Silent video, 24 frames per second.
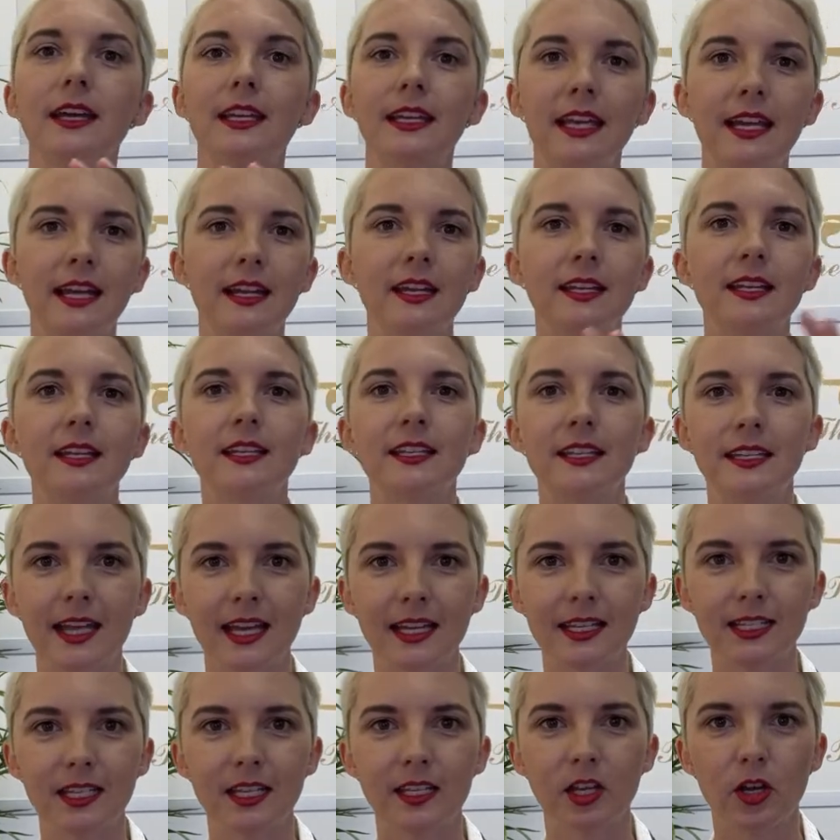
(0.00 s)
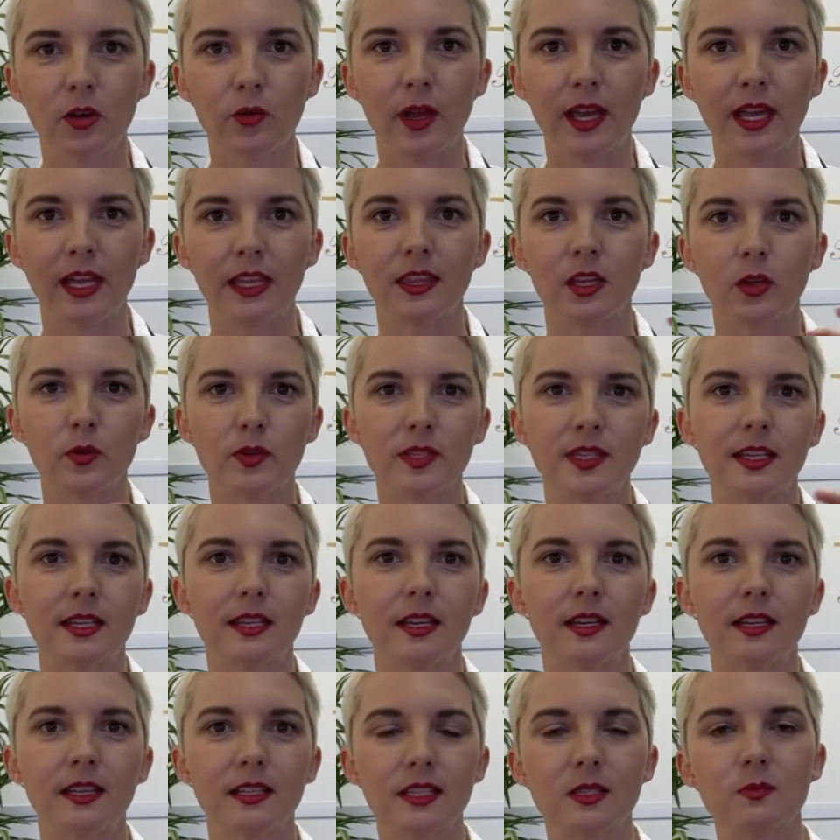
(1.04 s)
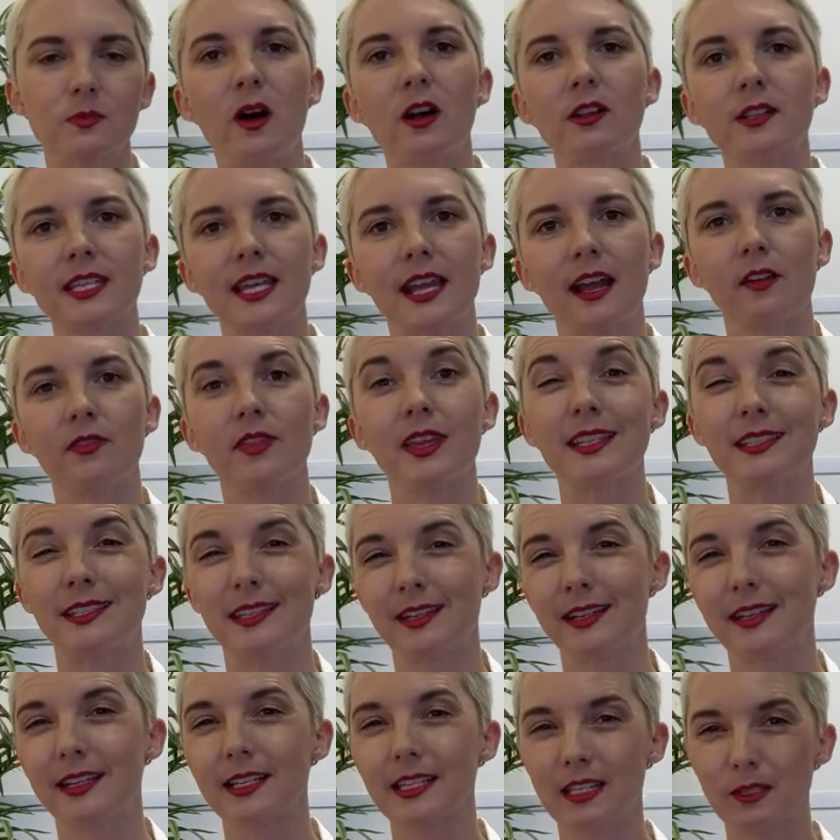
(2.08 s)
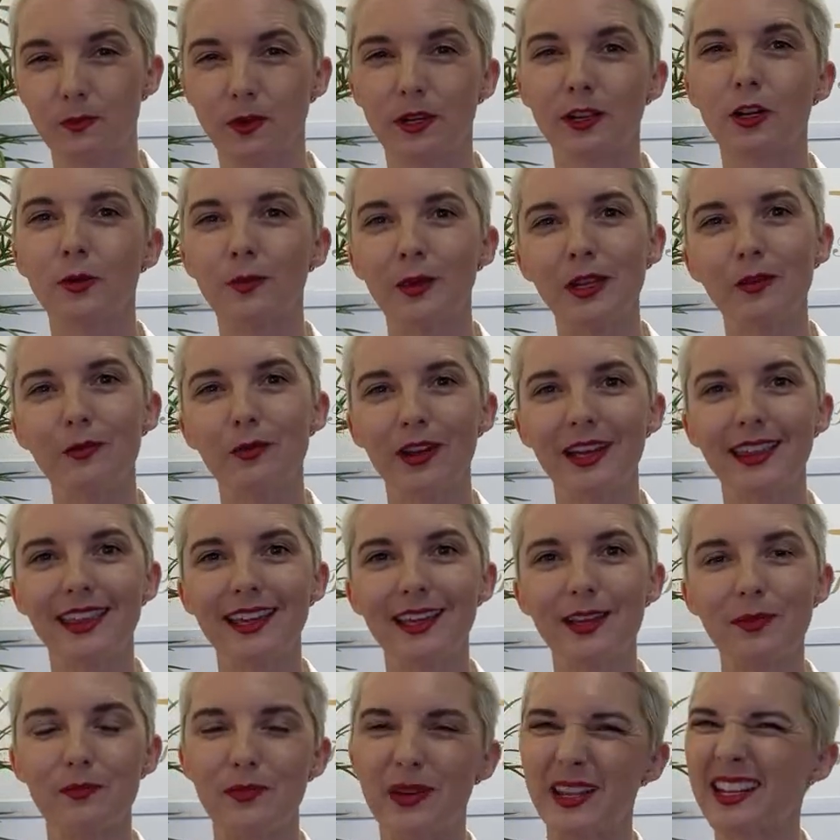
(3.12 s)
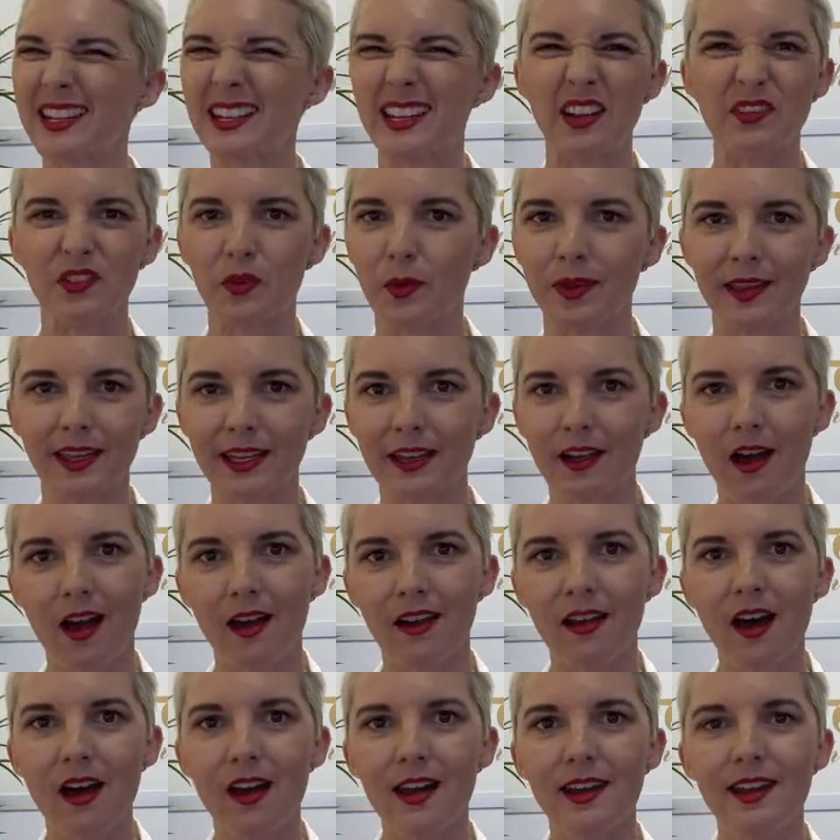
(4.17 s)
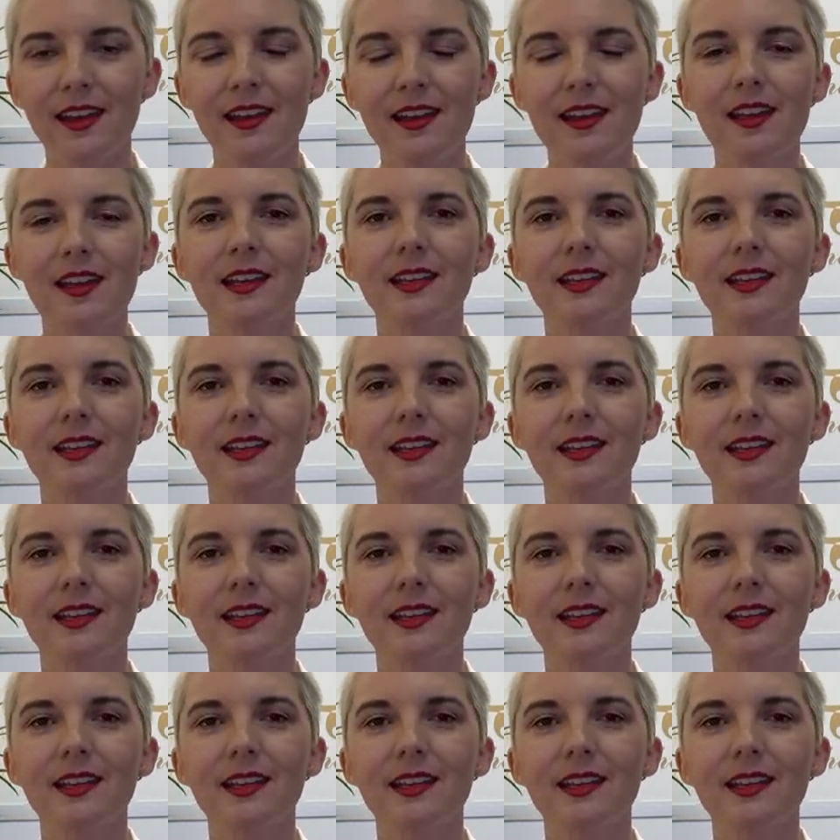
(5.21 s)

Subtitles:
Canada in 1908, there was a small town that did experiment with it, but it never really caught on.